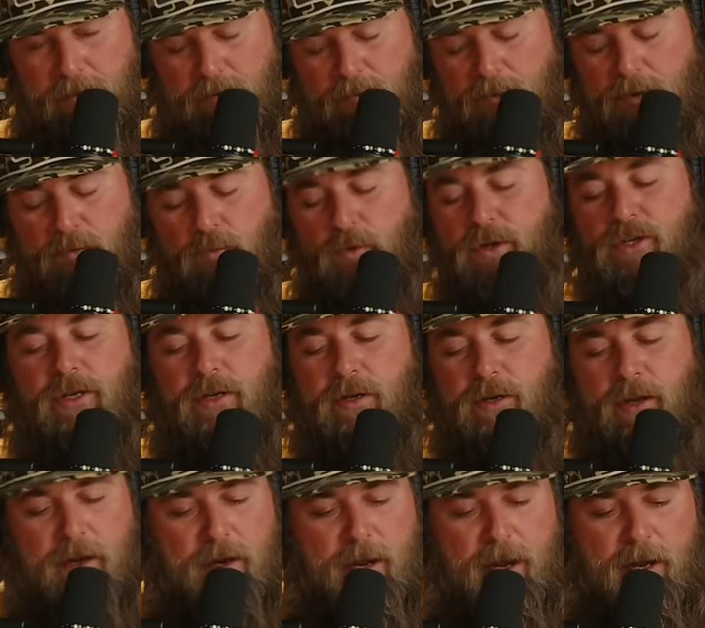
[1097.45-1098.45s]
And we, we should have
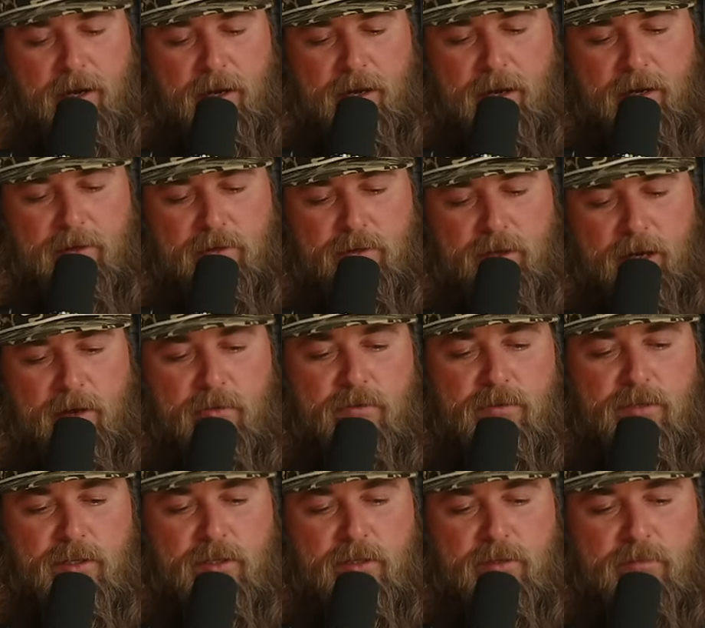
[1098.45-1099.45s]
done that. Like it was, it
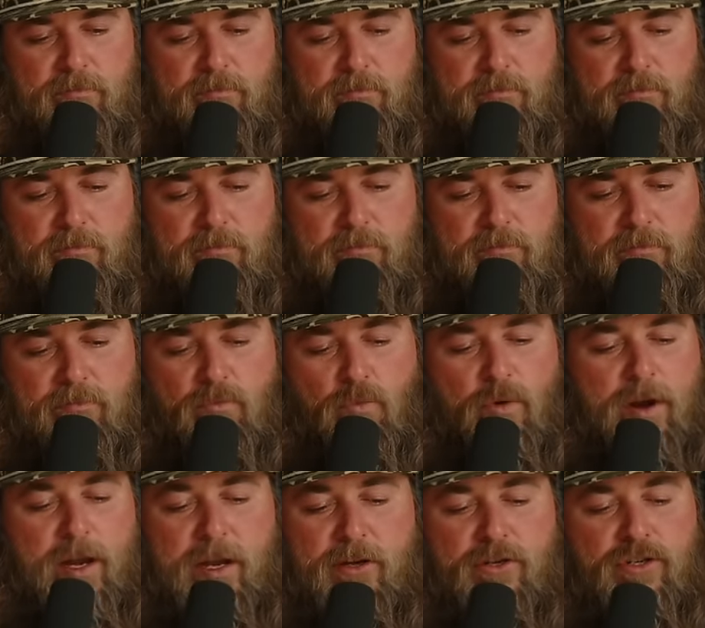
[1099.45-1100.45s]
was just
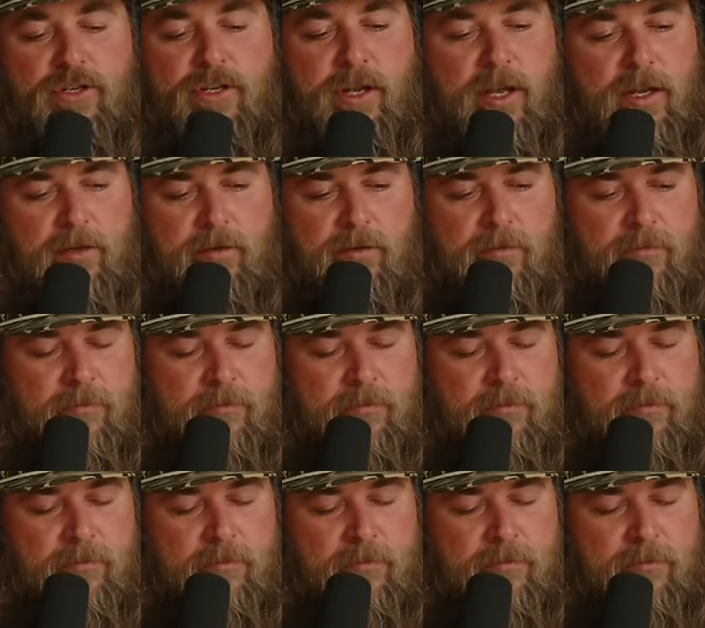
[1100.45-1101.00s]
windy as shit.